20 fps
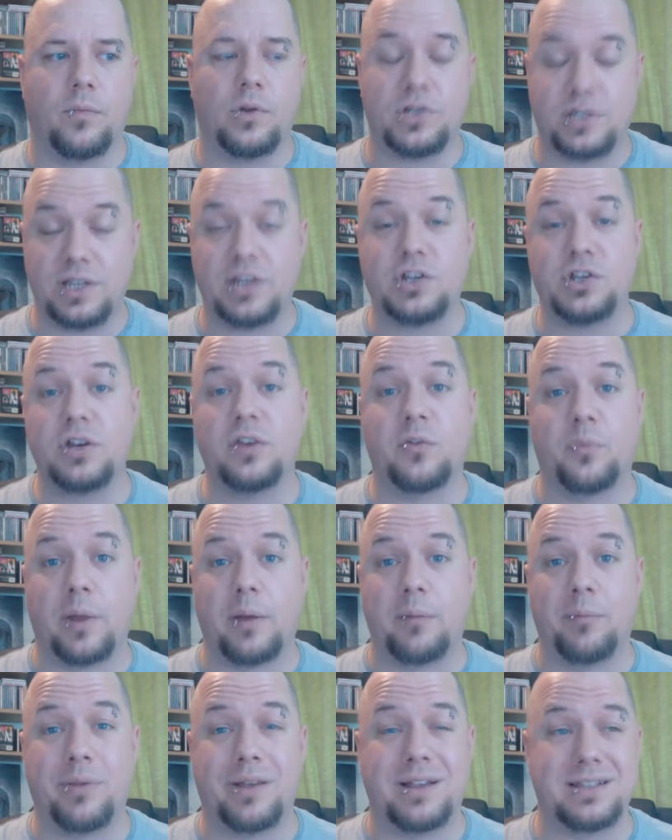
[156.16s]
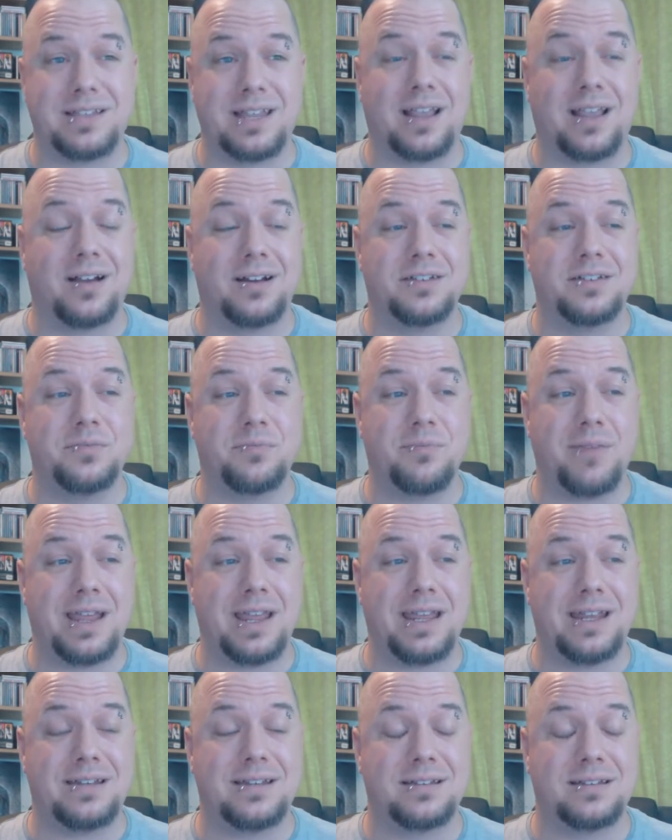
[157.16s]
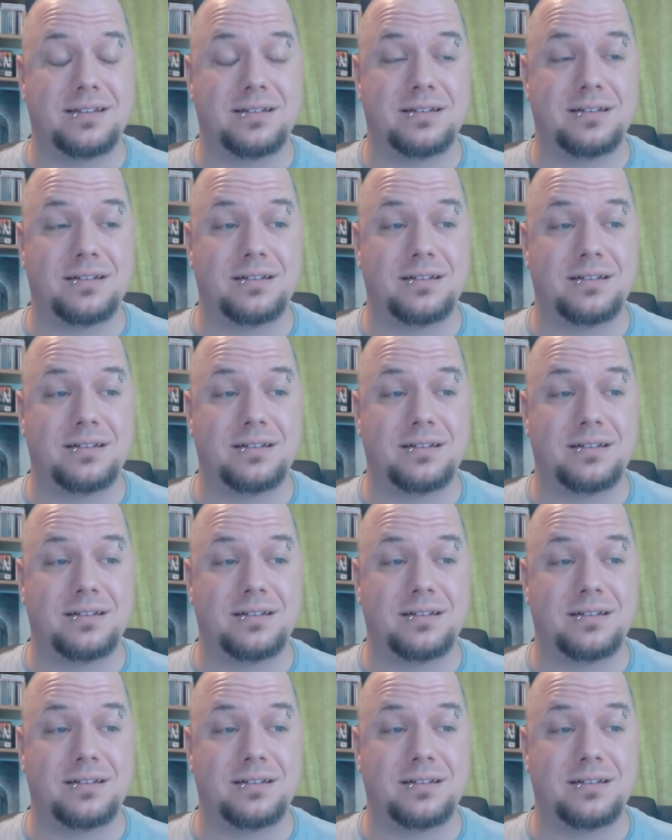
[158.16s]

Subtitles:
which they should have been, because it kind of made